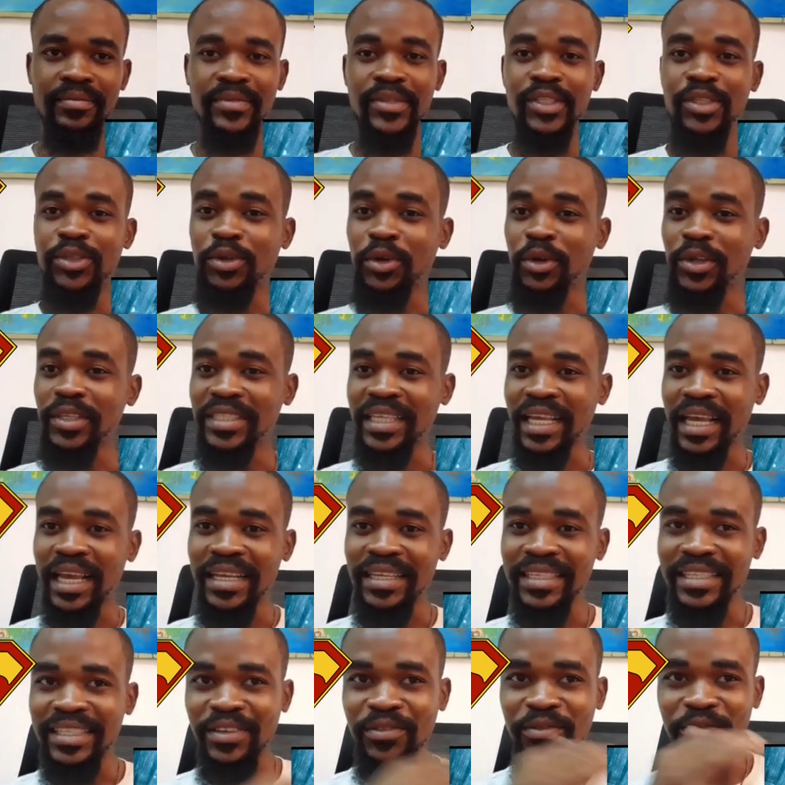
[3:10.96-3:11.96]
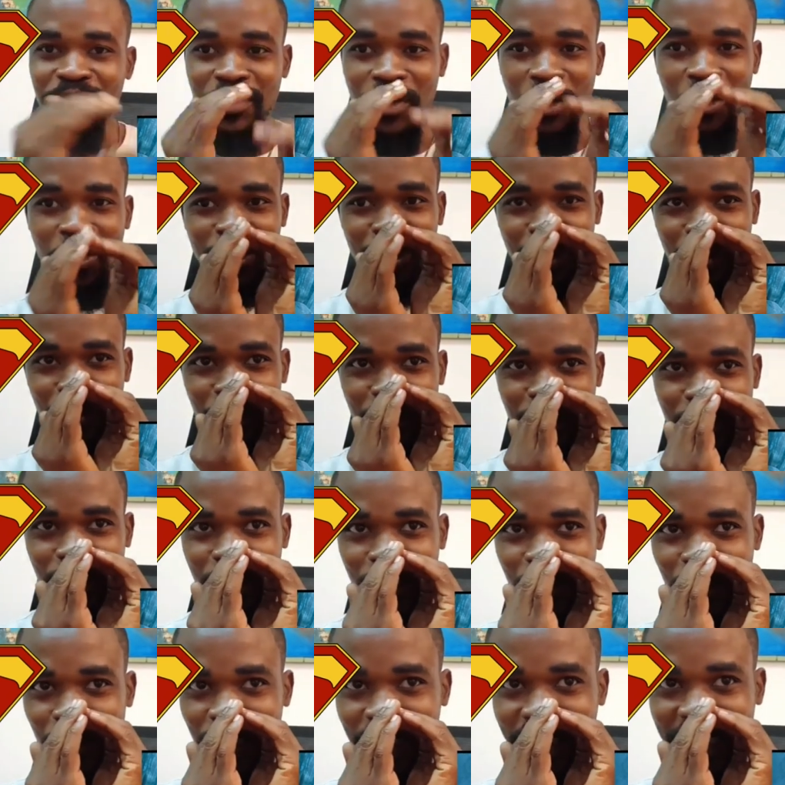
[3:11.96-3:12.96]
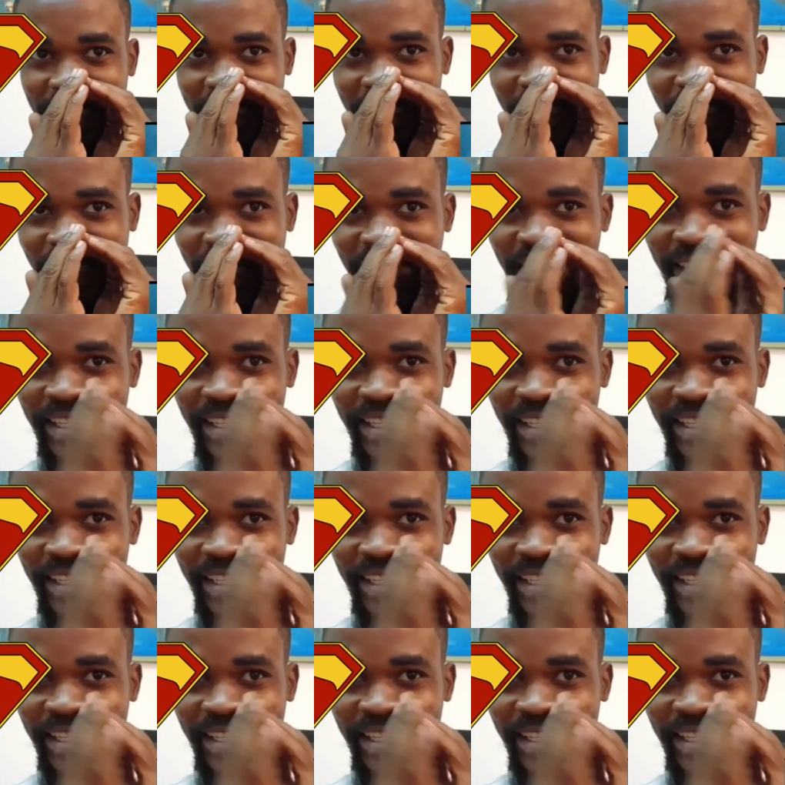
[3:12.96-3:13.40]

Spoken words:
So it has a voice recognition.